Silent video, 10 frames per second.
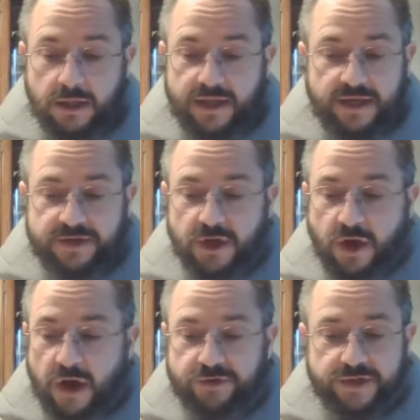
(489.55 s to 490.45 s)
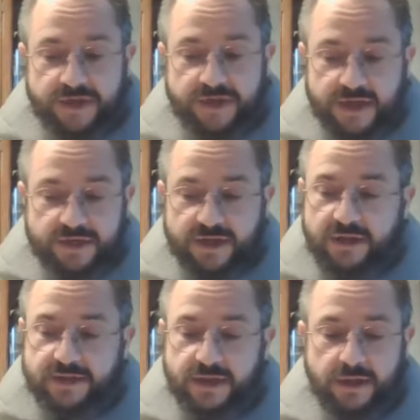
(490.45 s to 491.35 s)
He doesn't contradict his
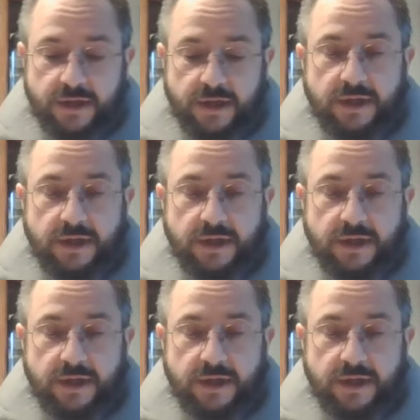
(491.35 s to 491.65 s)
cousin.